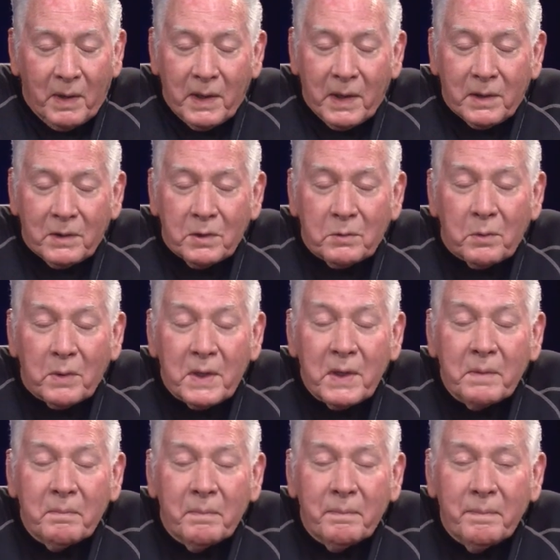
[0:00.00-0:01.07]
I had a
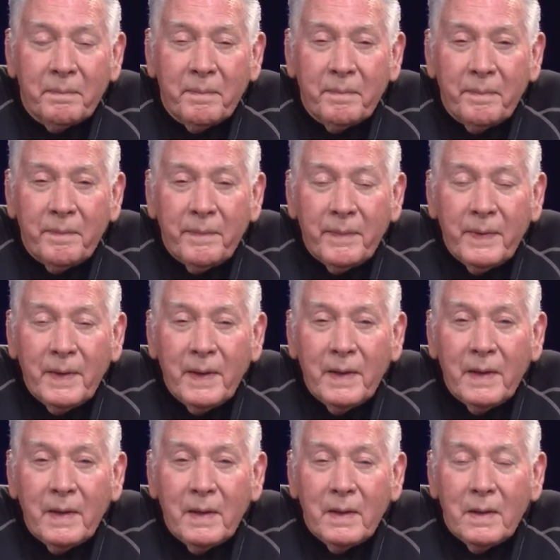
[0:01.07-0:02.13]
dream.
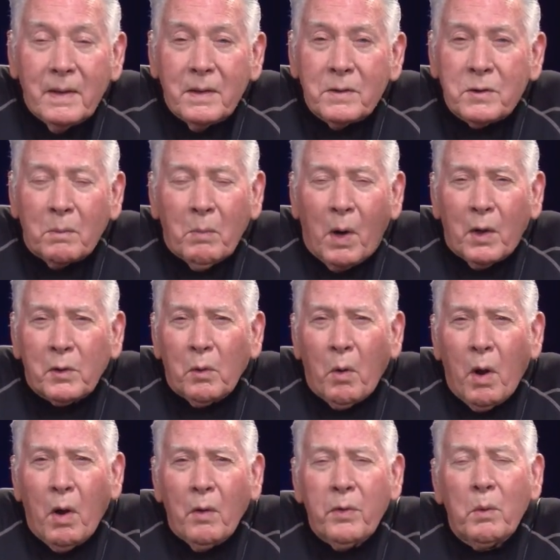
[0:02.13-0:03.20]
Tomorrow
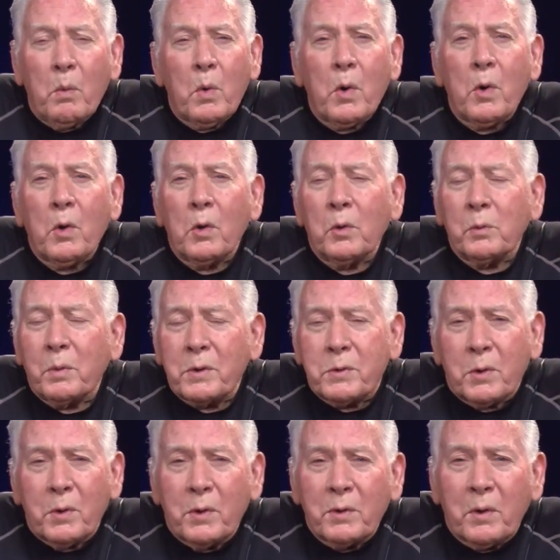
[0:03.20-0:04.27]
all the world would
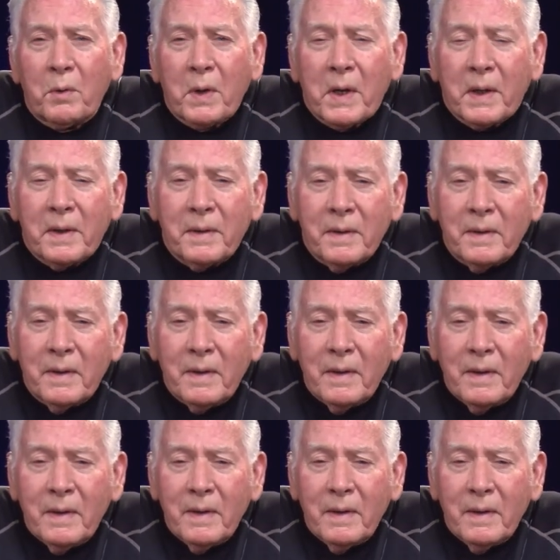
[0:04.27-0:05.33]
turn green,
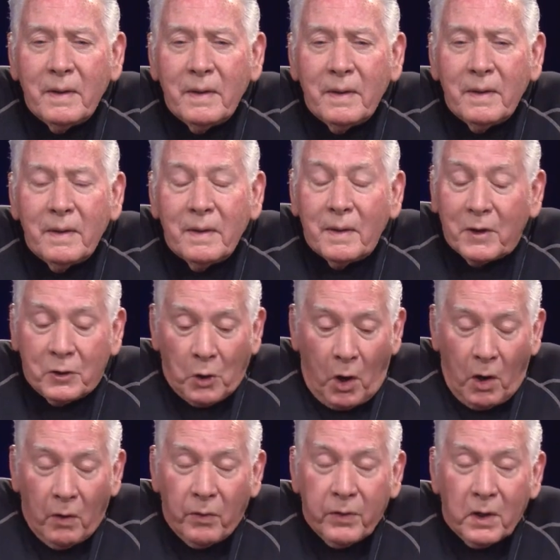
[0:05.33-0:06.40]
and
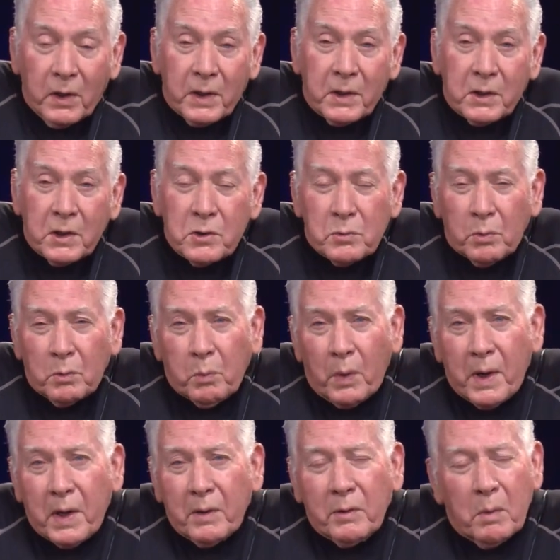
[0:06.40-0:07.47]
all the ladies would
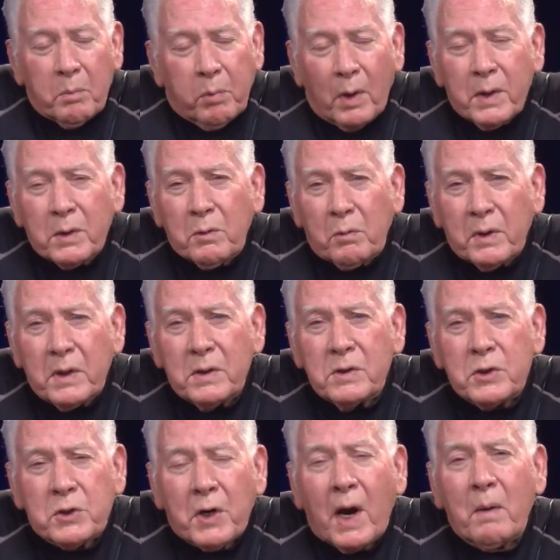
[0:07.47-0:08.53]
wear a bright green
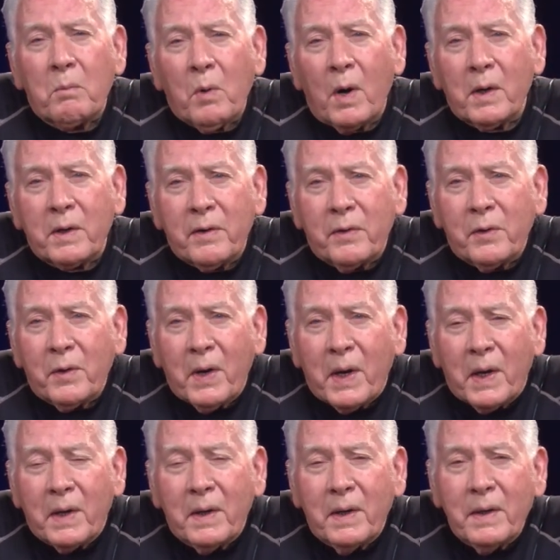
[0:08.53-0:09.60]
shamrock in their
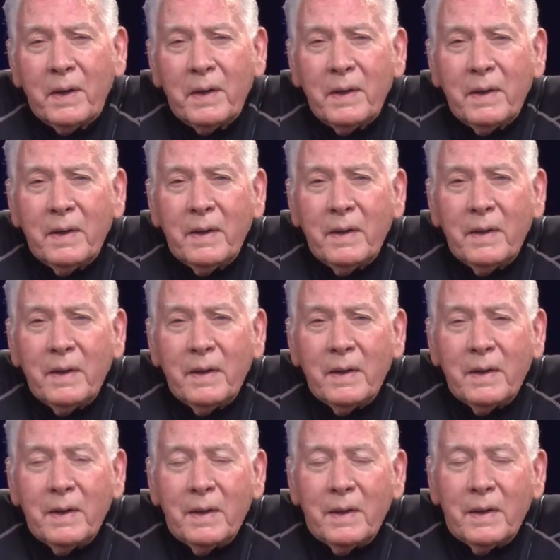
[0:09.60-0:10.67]
hair,
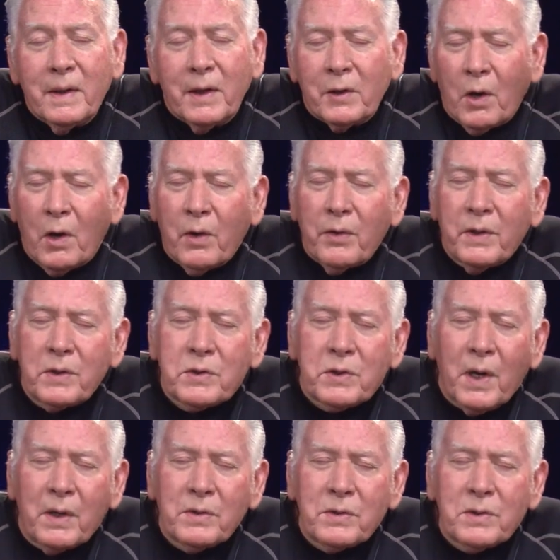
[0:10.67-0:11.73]
and all the
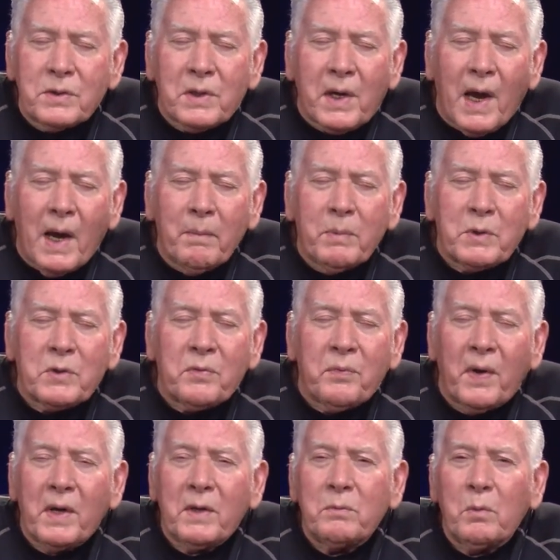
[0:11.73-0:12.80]
gents, cabbage
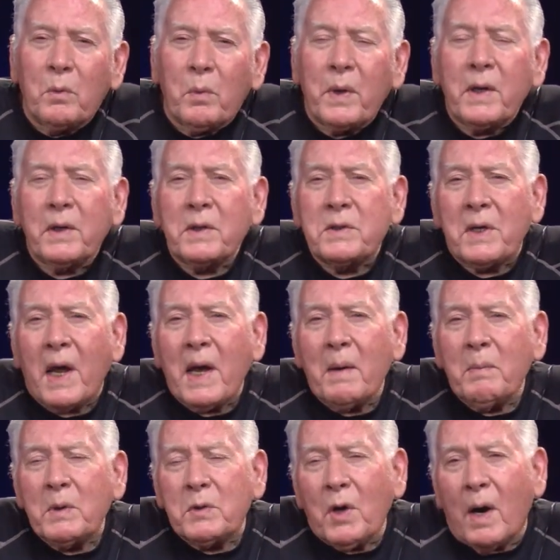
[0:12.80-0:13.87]
fed, would wear a
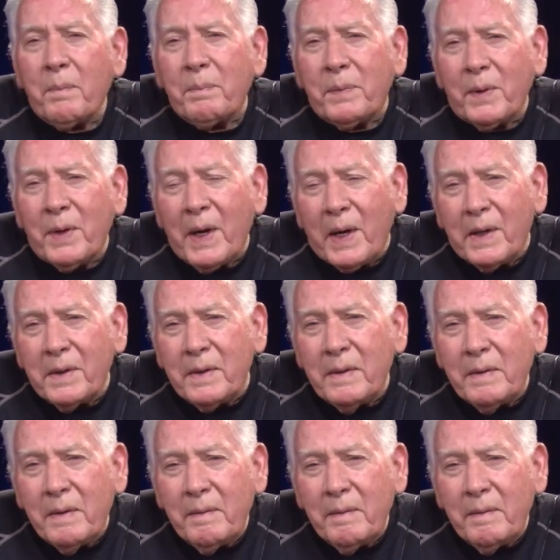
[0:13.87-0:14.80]
tam atop their head,